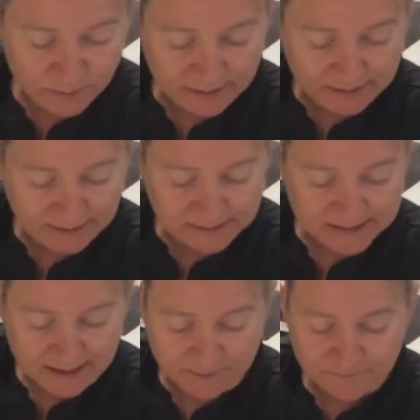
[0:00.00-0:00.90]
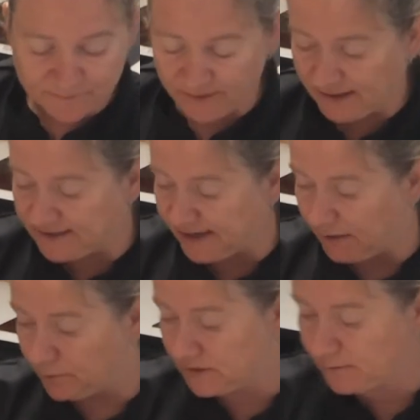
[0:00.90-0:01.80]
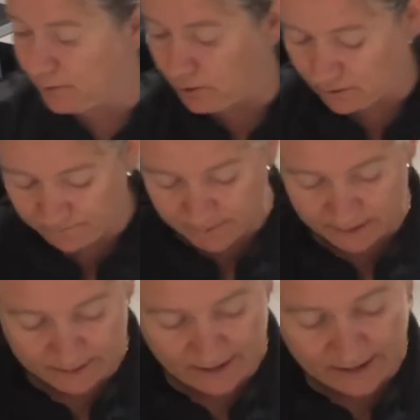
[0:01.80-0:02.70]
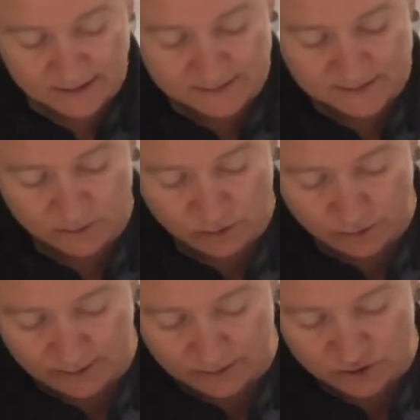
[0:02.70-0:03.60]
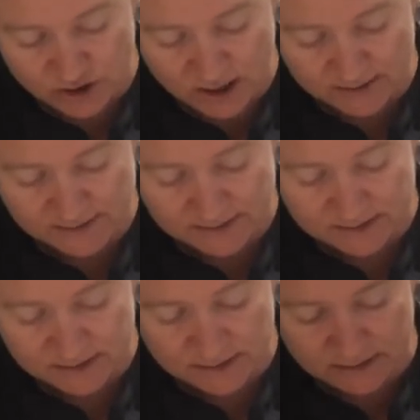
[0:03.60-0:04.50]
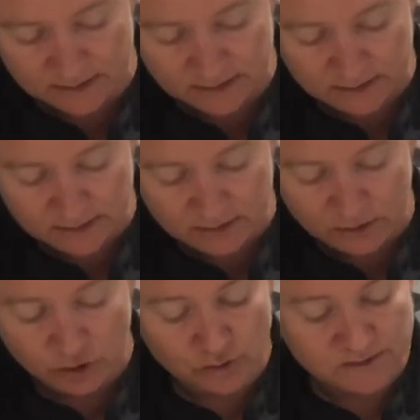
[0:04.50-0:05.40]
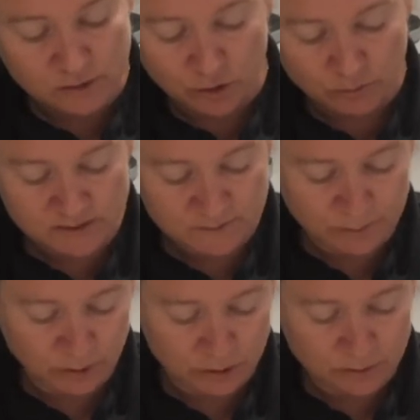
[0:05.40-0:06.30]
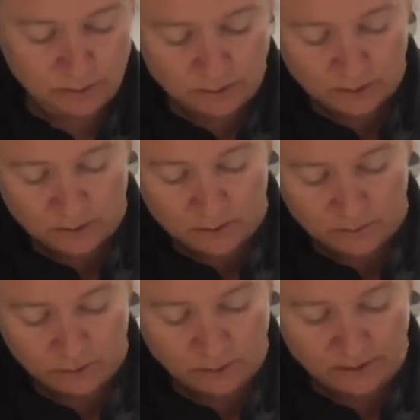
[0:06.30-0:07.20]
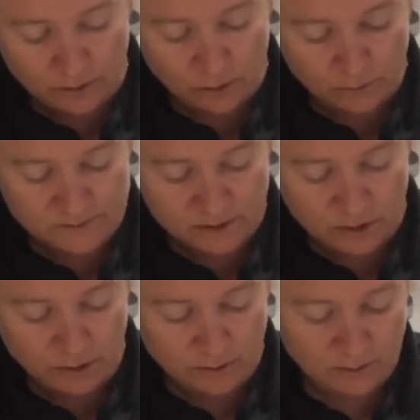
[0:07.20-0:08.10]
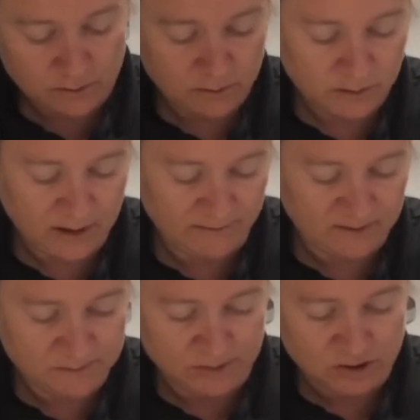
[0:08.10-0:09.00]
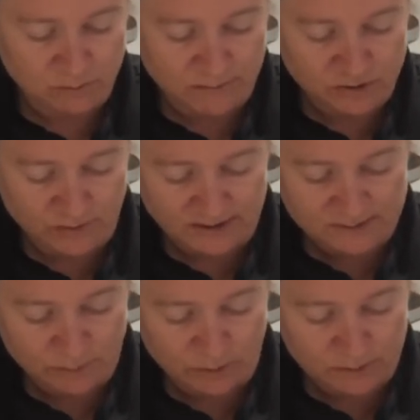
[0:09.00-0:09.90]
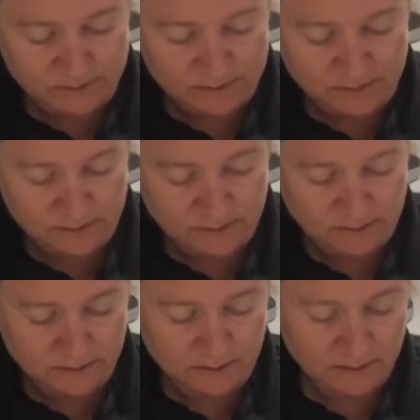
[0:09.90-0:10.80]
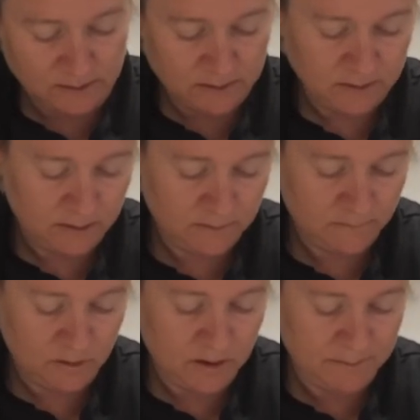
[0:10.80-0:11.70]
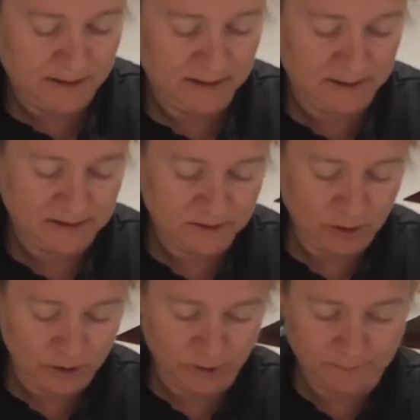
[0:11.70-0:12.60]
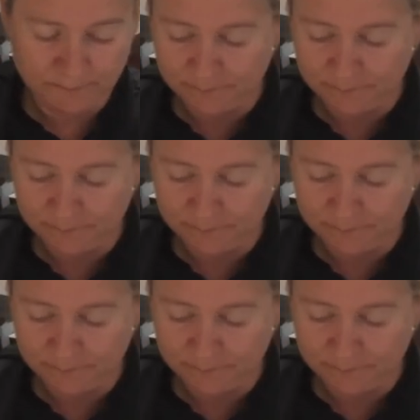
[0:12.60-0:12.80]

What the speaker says: we need 3 tablespoons of mayonnaise, so you can just use a normal spoon. You can also have a special measuring spoon at home.